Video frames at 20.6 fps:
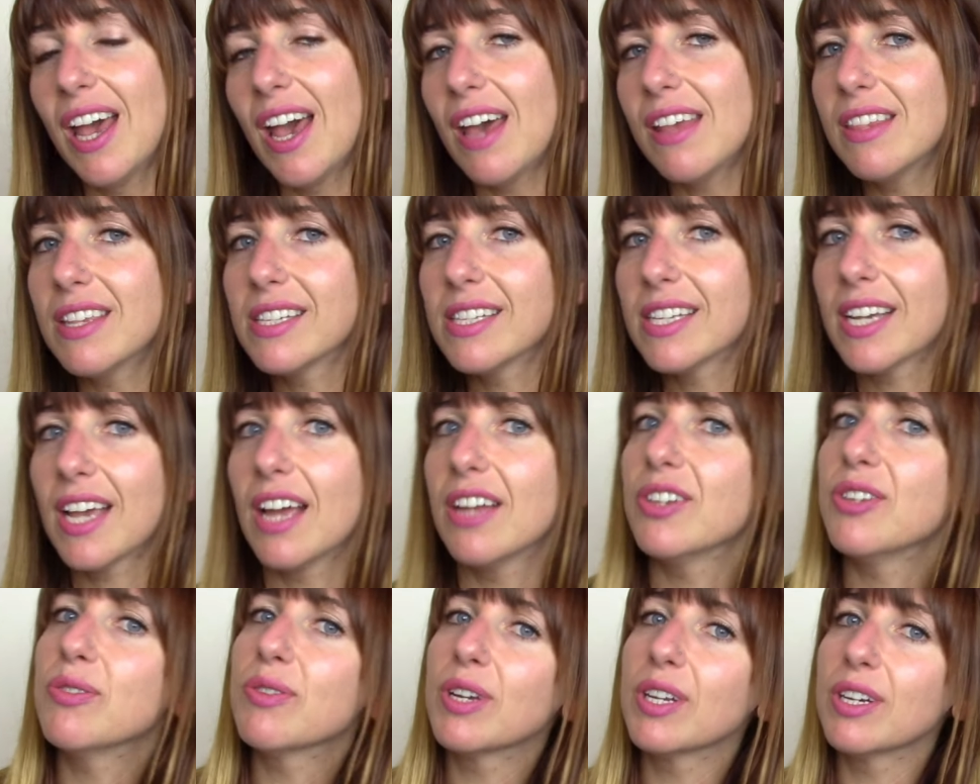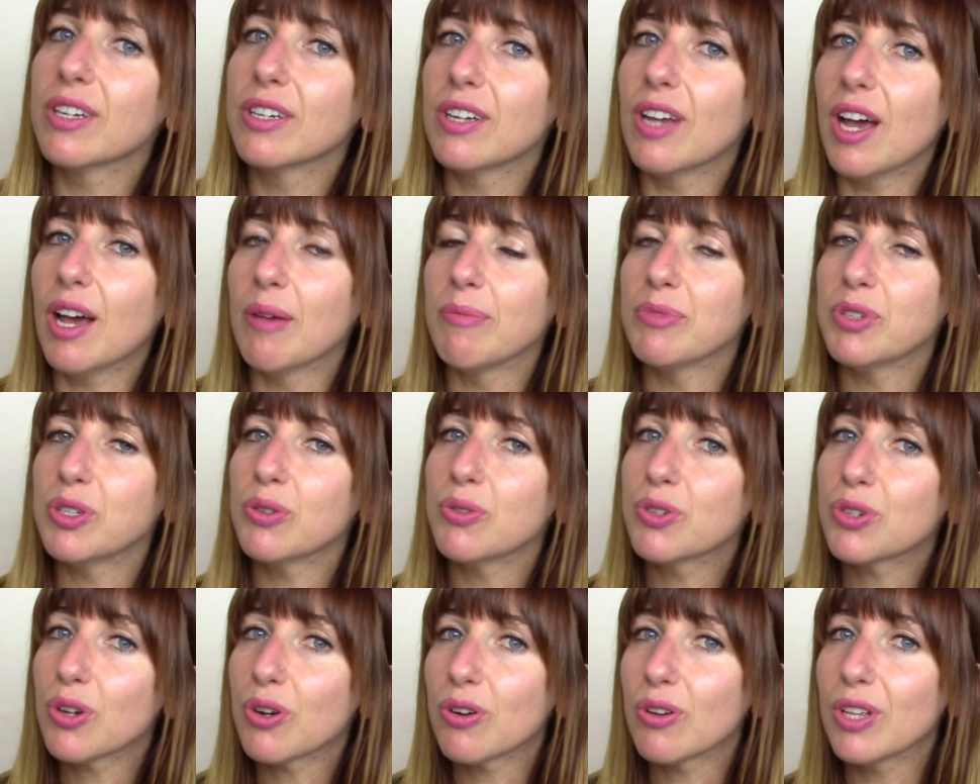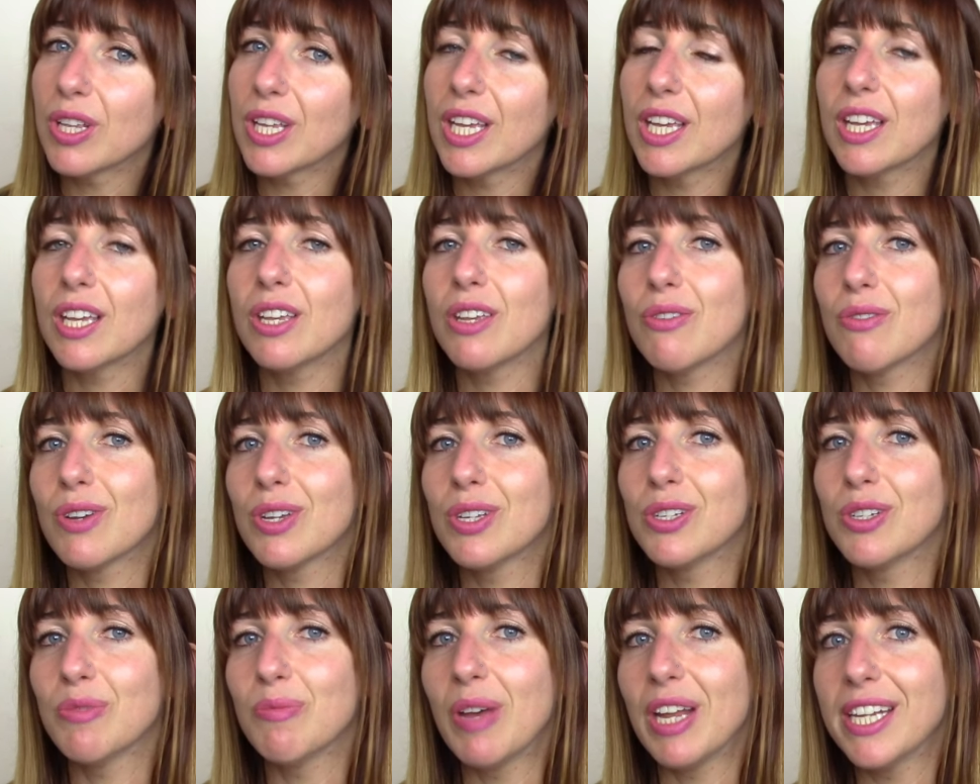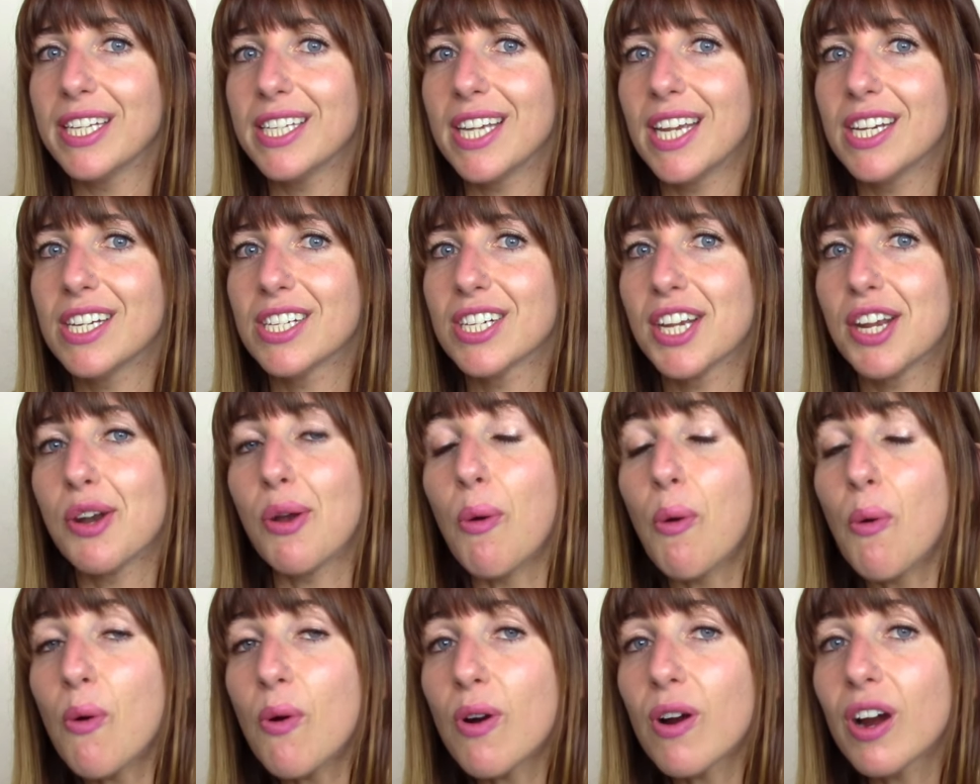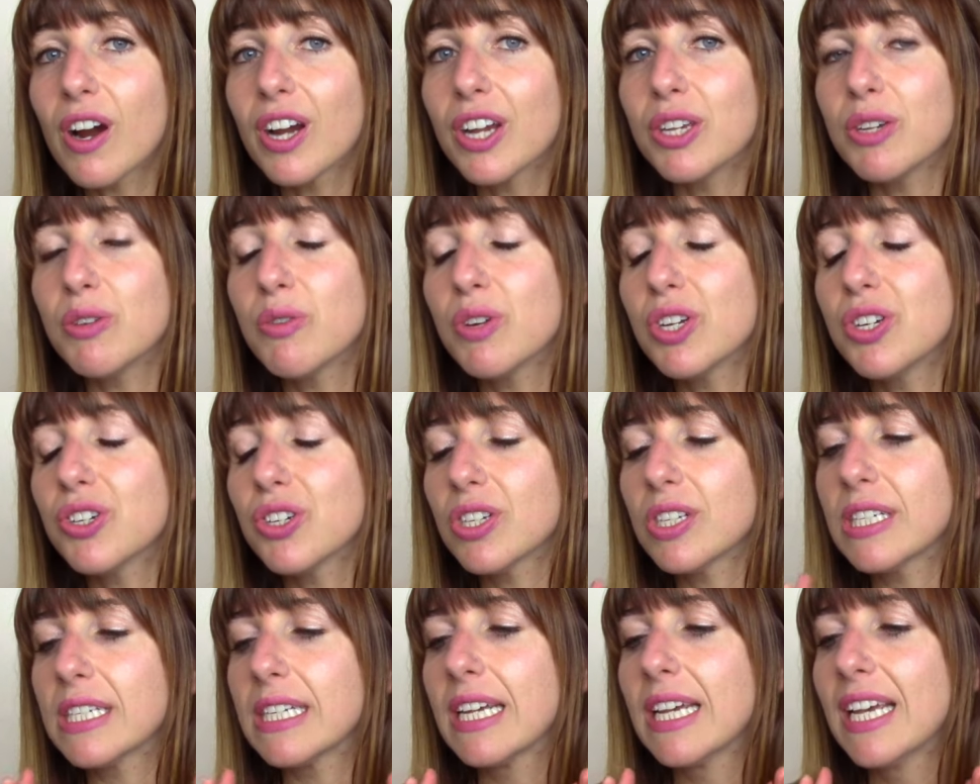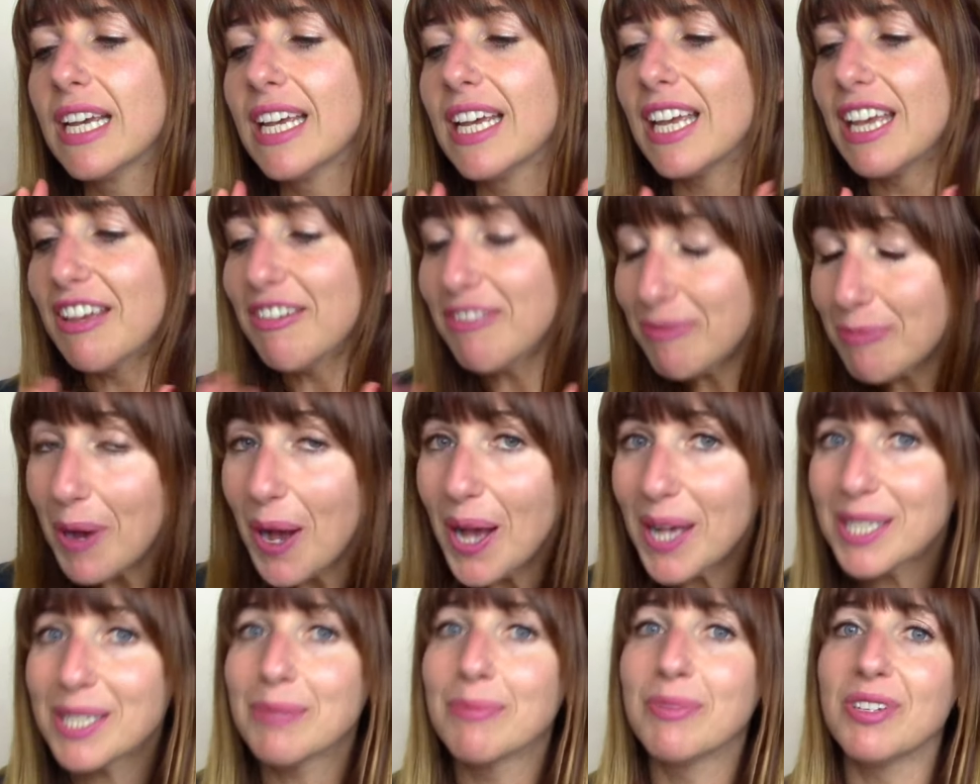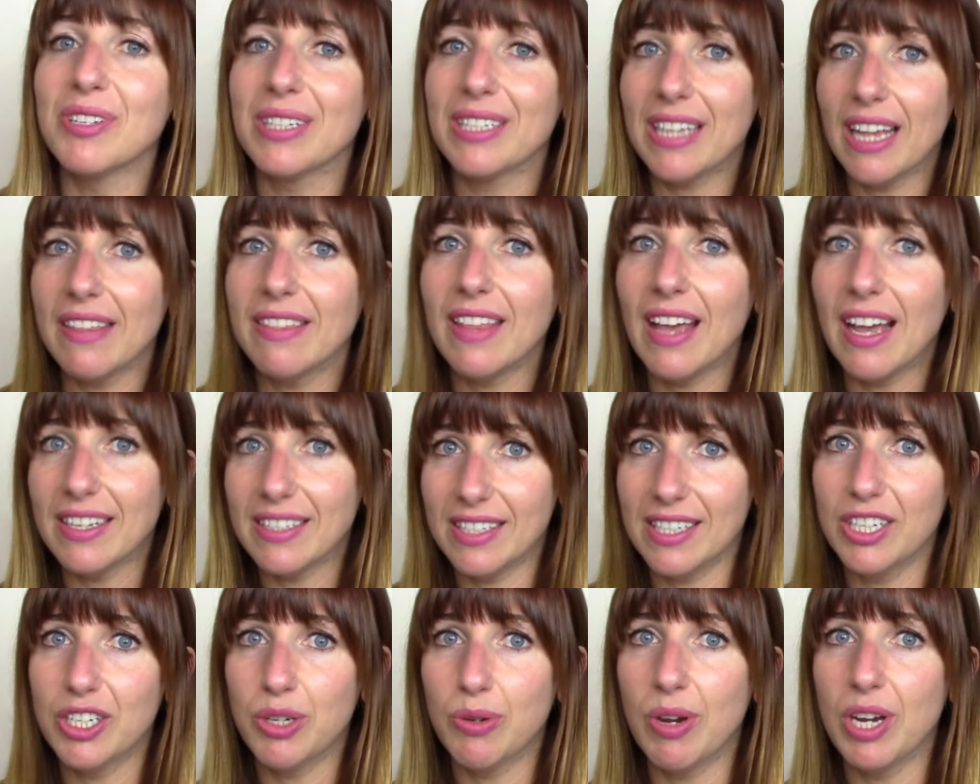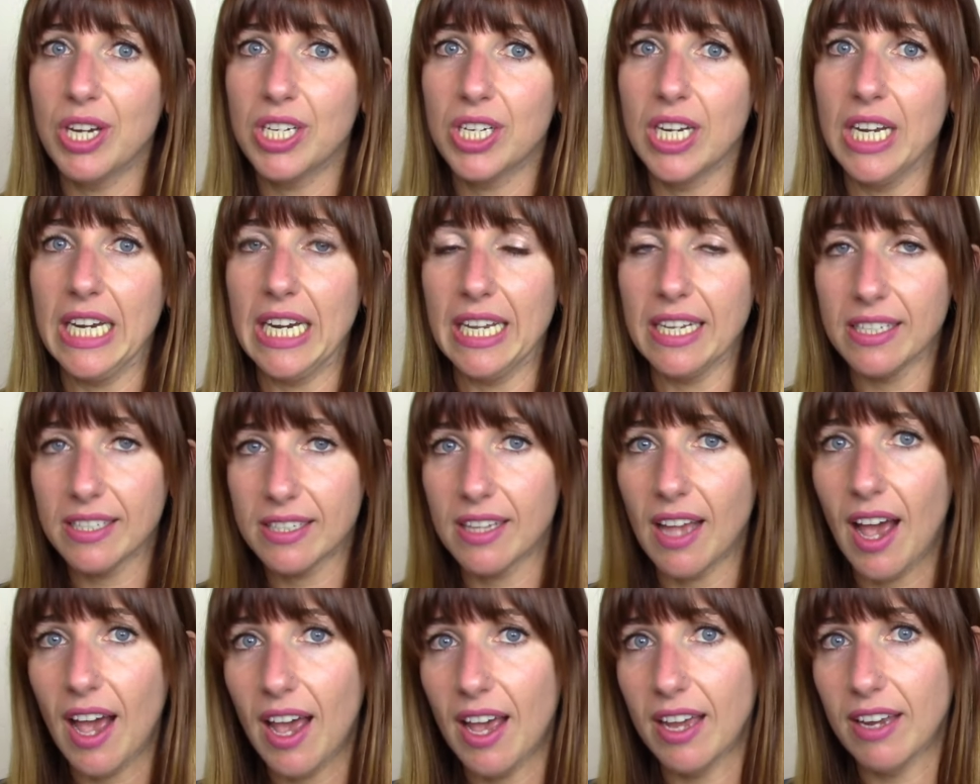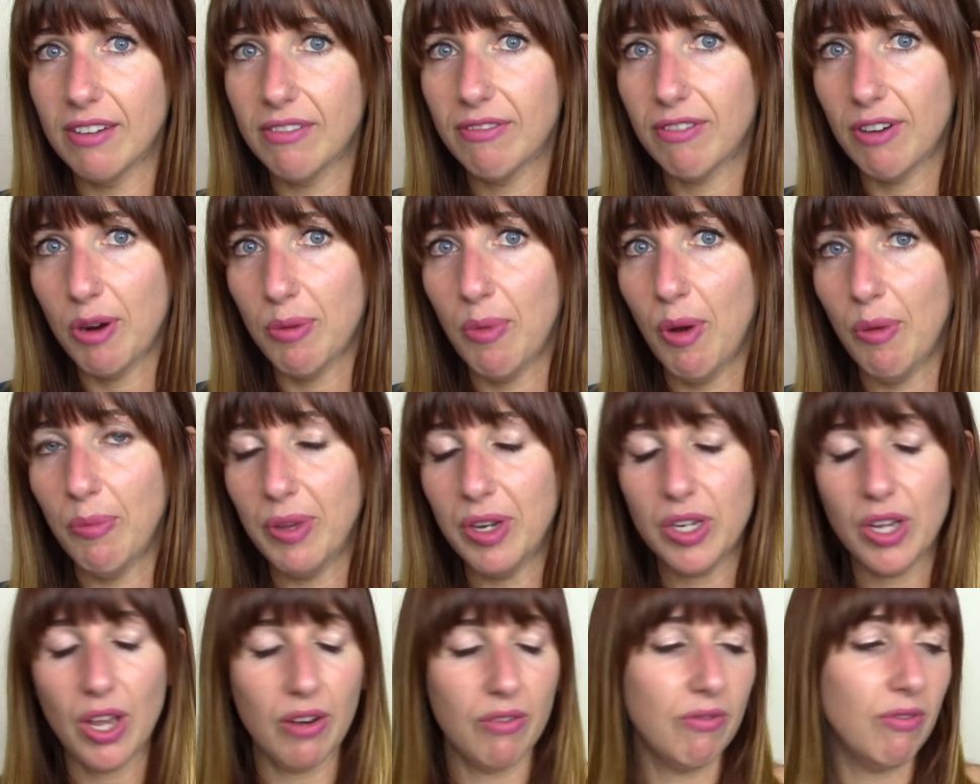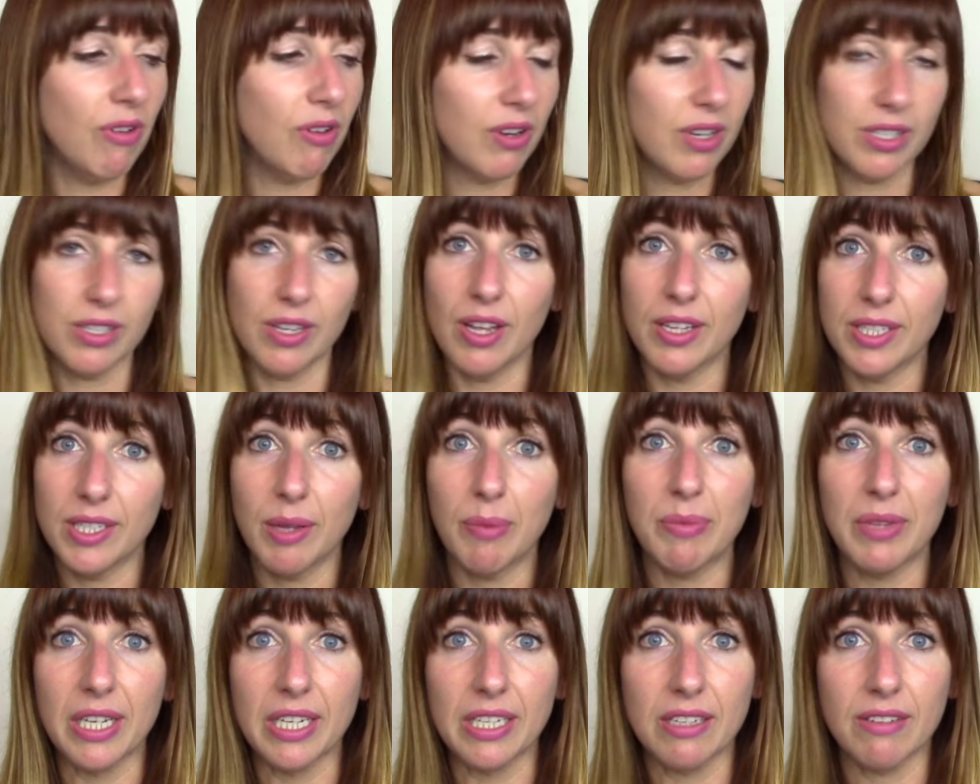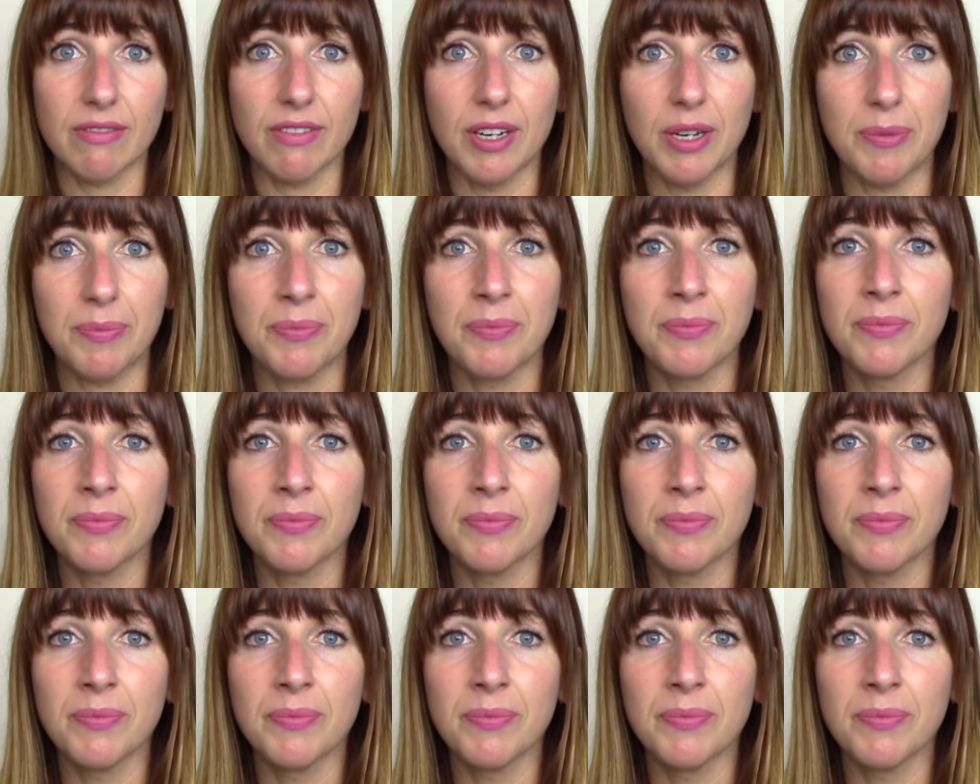And this, again, you can do journaling, you can do meditation, or you can just, if possible, set that situation aside for a moment and focus on something different.